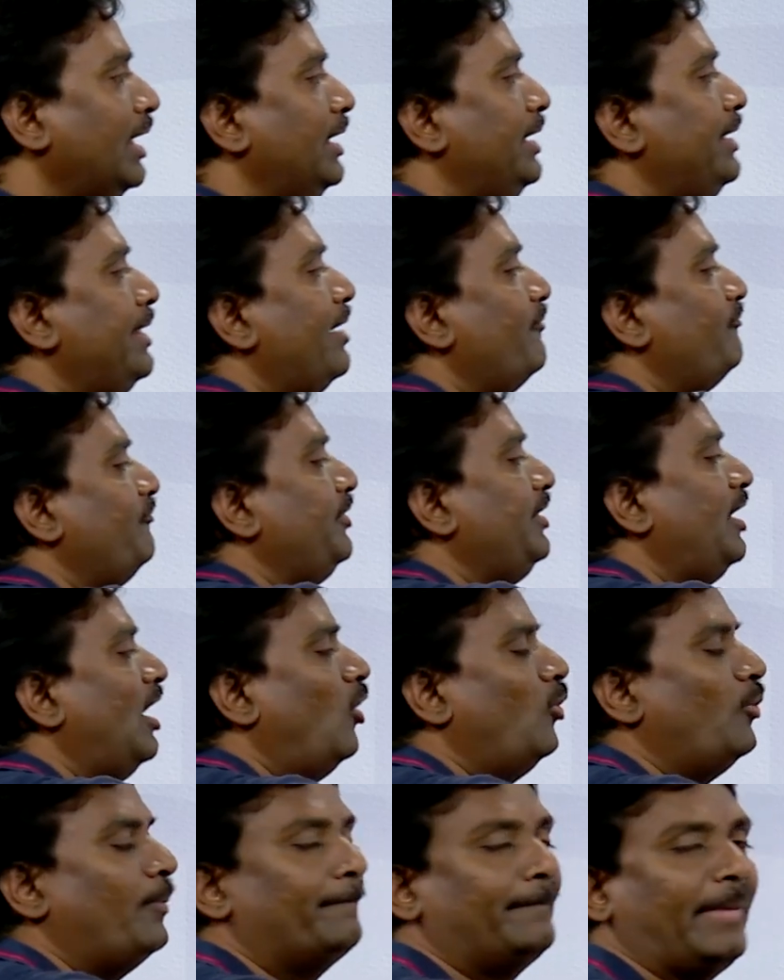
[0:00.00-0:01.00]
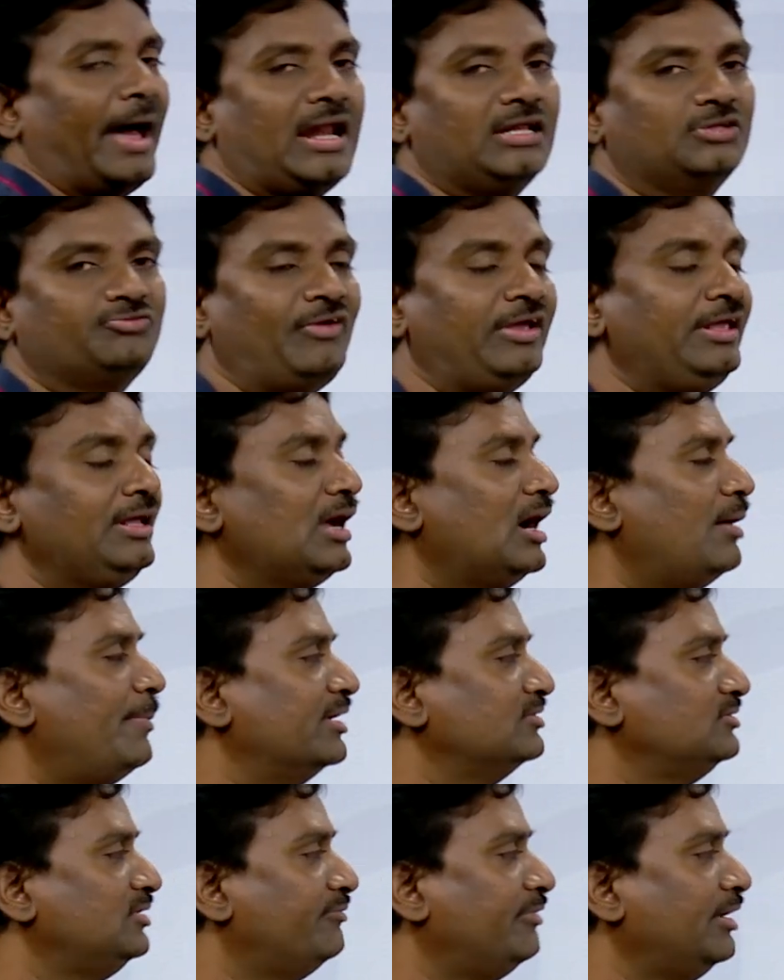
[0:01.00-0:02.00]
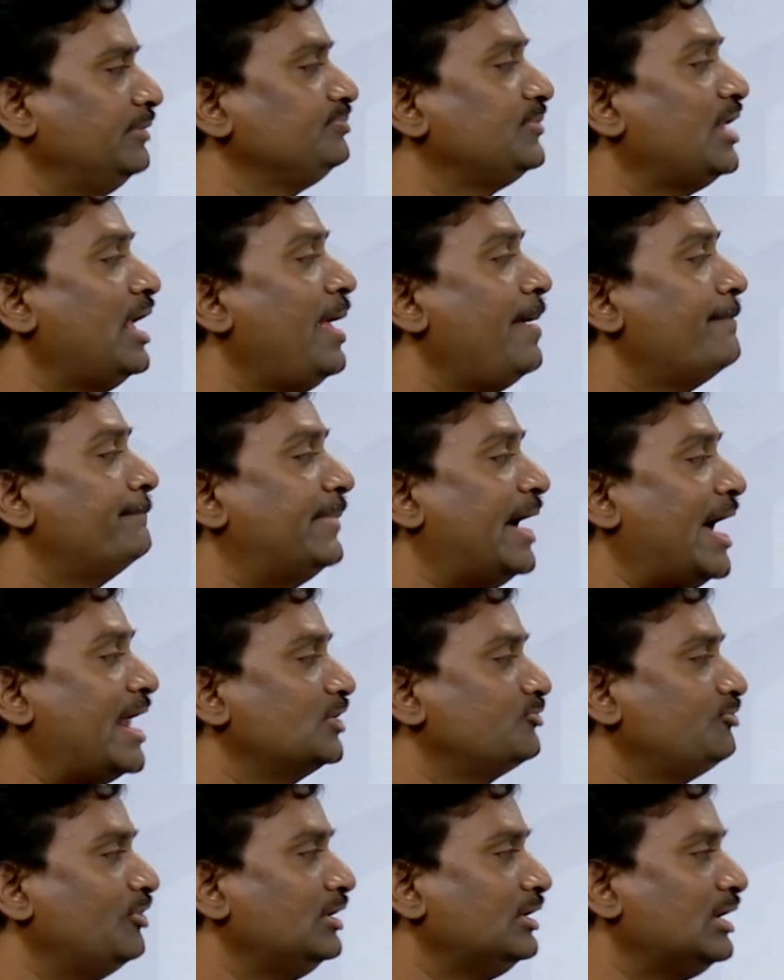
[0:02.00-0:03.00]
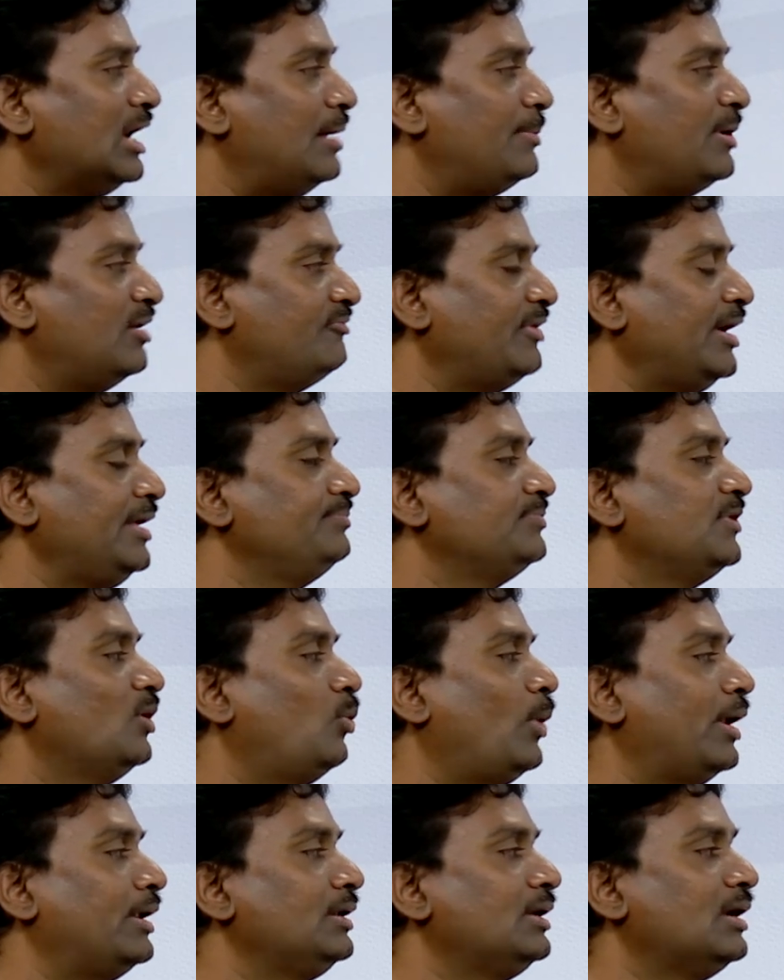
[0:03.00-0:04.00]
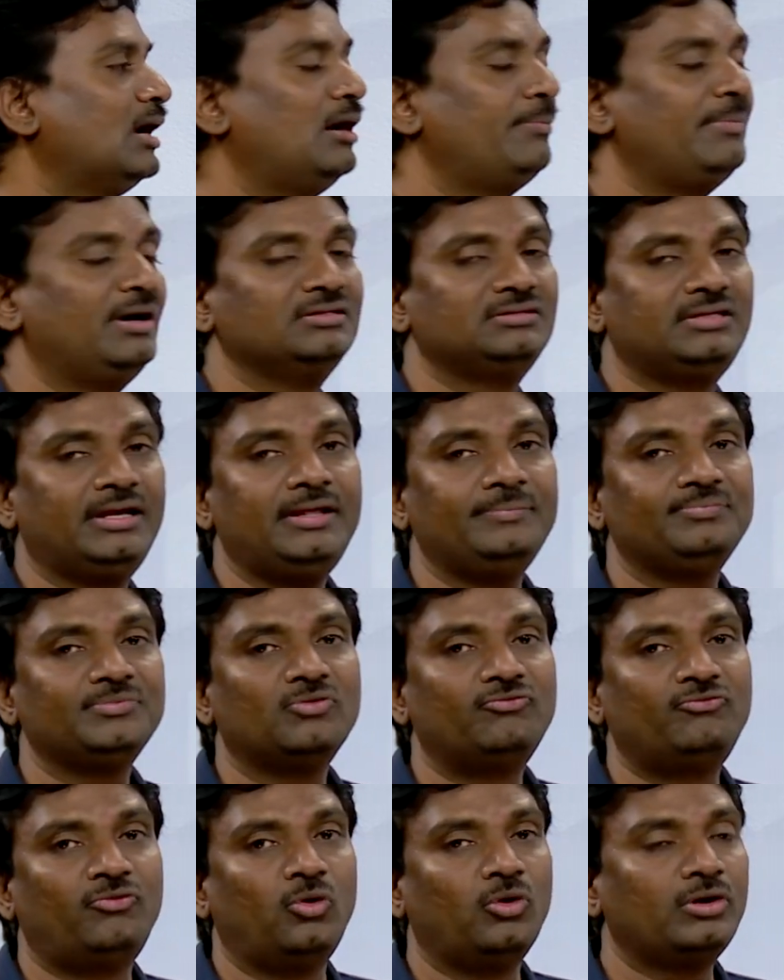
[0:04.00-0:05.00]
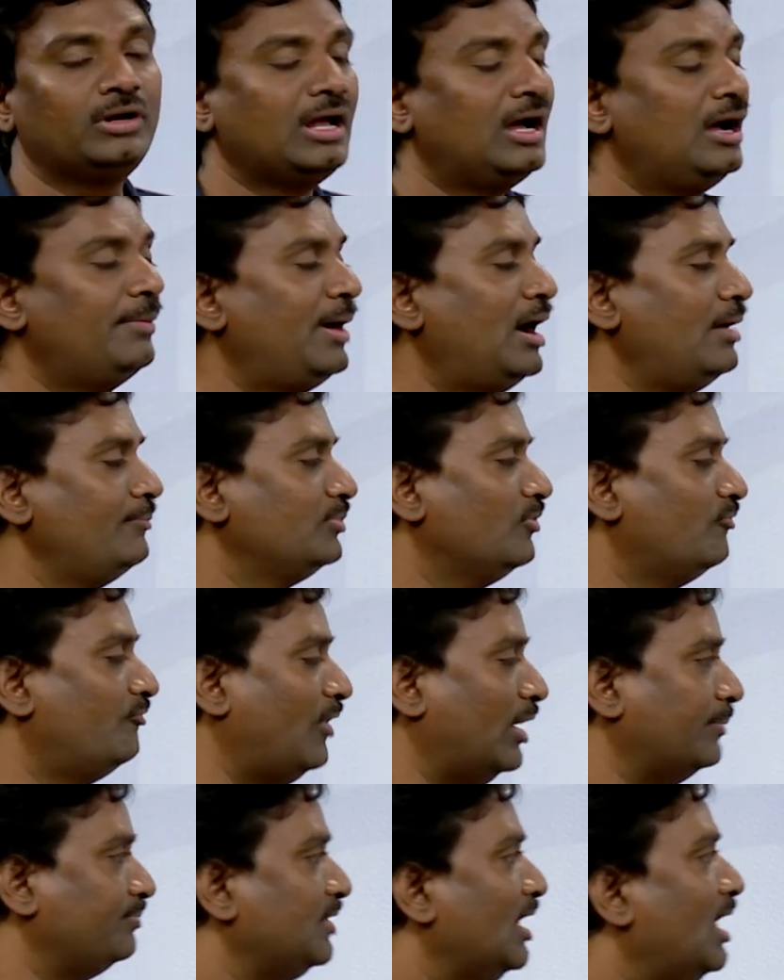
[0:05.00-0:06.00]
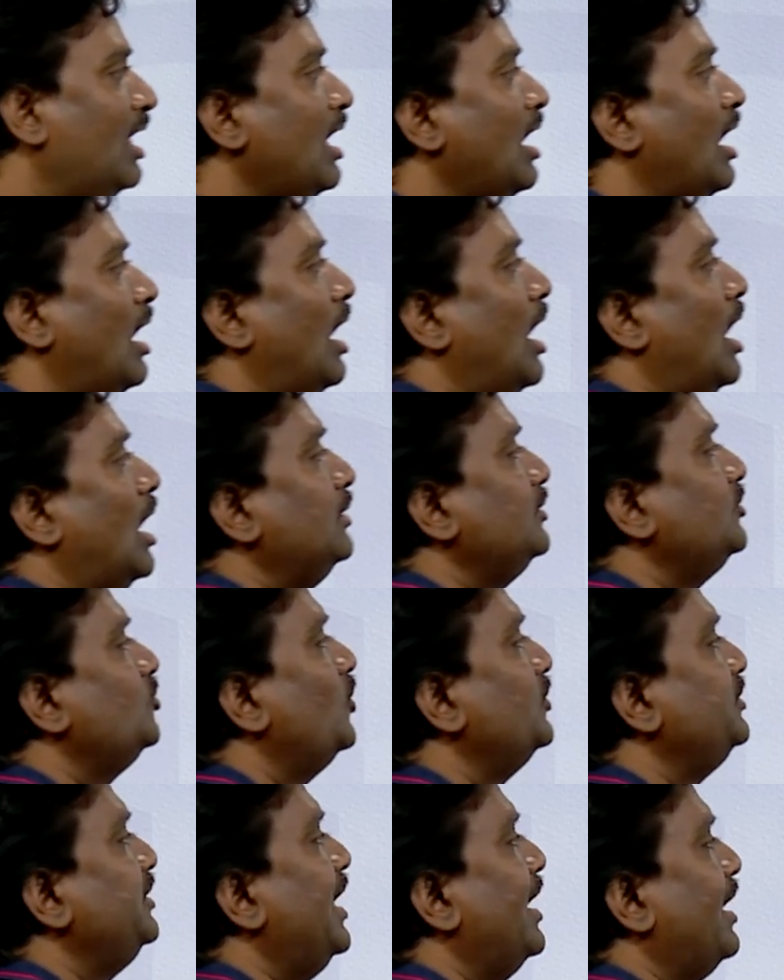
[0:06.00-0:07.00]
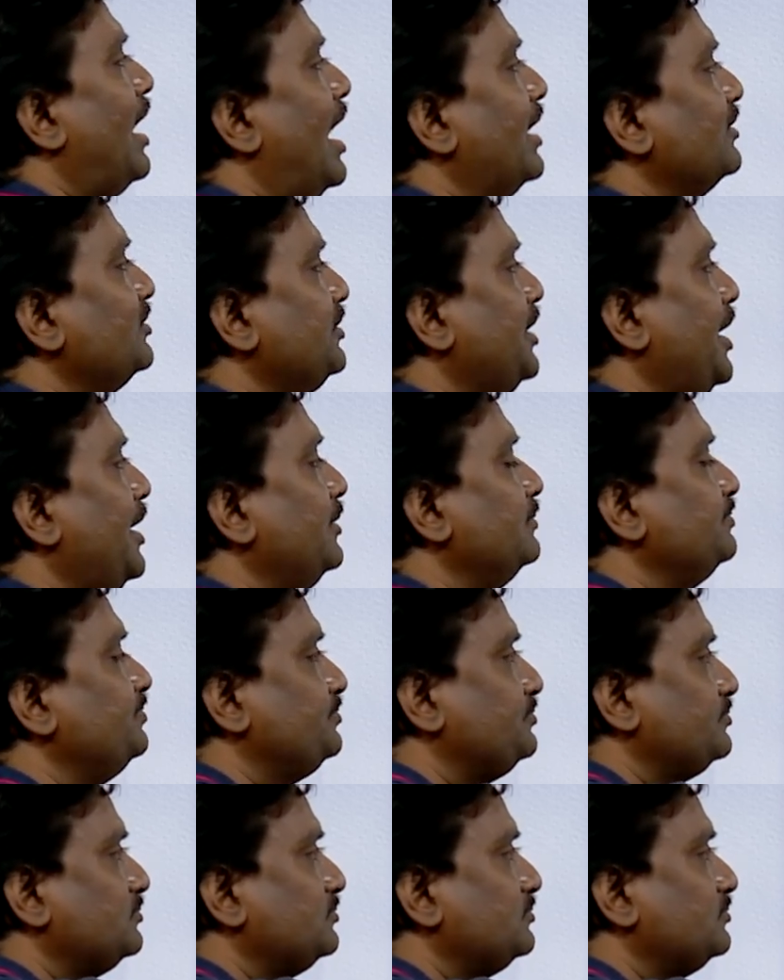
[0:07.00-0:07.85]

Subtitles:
Here we have minus 5, comma 7, minus 1, comma 5, 1, comma 3, 4, comma 1. Also, they are asking,